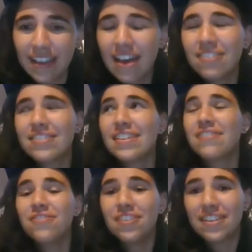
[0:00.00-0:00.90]
how
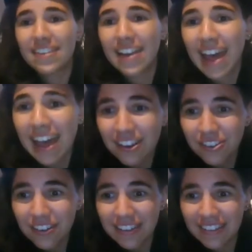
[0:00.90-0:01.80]
different an
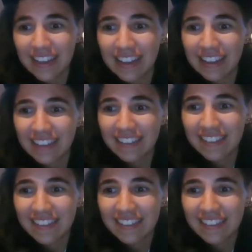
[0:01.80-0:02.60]
actress is.